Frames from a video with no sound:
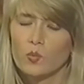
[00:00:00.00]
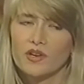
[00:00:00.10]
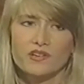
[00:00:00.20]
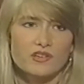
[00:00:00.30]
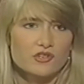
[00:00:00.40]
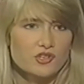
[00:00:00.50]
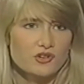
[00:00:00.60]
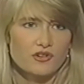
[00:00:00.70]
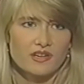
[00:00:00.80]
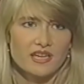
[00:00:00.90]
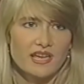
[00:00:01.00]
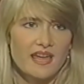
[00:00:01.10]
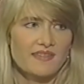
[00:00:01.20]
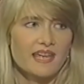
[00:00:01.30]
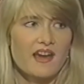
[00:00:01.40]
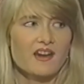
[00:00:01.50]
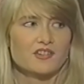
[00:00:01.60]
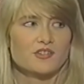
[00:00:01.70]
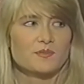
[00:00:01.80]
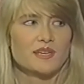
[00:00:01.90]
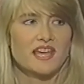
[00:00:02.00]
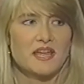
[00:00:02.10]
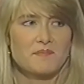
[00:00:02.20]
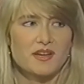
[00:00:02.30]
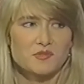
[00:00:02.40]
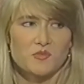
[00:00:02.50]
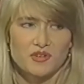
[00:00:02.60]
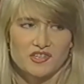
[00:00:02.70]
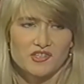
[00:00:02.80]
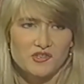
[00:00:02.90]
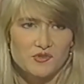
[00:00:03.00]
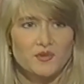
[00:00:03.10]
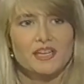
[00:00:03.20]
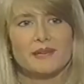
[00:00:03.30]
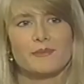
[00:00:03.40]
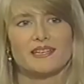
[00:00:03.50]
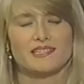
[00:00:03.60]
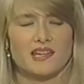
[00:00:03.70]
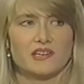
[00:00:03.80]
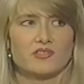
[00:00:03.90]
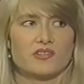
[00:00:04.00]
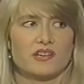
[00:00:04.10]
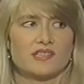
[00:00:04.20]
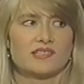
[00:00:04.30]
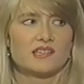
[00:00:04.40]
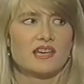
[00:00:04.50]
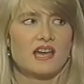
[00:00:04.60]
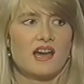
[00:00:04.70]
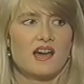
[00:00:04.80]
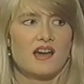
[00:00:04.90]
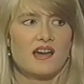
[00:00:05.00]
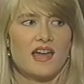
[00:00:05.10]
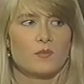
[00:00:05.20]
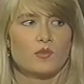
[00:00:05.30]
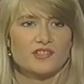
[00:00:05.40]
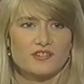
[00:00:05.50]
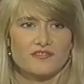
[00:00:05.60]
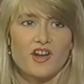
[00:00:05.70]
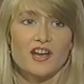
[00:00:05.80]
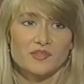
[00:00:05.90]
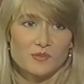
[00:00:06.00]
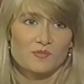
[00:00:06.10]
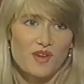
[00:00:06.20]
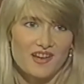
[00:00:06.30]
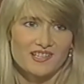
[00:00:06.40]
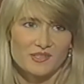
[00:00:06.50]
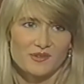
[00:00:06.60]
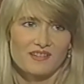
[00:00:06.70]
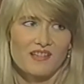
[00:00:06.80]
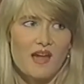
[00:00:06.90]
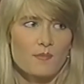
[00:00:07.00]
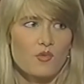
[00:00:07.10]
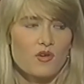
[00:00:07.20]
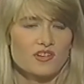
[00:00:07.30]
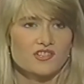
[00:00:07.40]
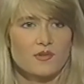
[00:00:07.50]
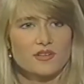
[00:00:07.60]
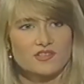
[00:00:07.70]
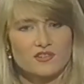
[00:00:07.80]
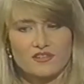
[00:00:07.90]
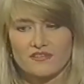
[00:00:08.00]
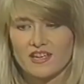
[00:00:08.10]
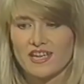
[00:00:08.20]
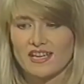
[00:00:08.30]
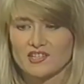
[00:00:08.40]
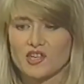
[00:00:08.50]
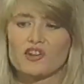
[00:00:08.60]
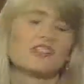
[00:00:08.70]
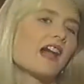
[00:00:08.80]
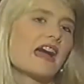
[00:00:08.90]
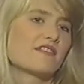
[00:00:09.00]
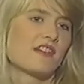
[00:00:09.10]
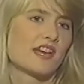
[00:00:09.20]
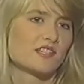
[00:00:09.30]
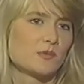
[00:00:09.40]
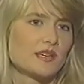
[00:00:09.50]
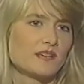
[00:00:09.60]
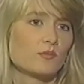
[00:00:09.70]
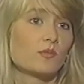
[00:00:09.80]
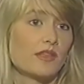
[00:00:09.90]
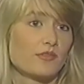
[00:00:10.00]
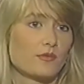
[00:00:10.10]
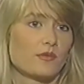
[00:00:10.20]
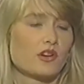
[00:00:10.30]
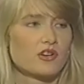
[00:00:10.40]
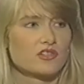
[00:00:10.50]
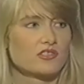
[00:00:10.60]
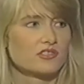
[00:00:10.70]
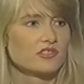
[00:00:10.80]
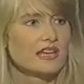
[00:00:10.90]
weird journey, and the characters became much more extreme and dangerous, and Wizard of Oz was brought into it a lot more. So it sort of took life as we went through rehearsal.